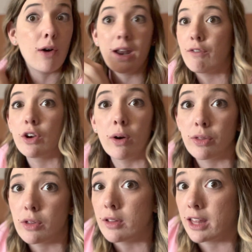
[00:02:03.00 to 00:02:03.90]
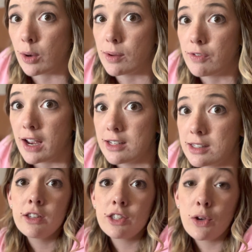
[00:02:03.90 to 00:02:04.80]
ever going through the liquid phase.
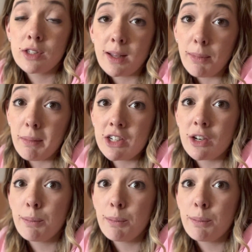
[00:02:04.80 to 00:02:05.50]
So sublimation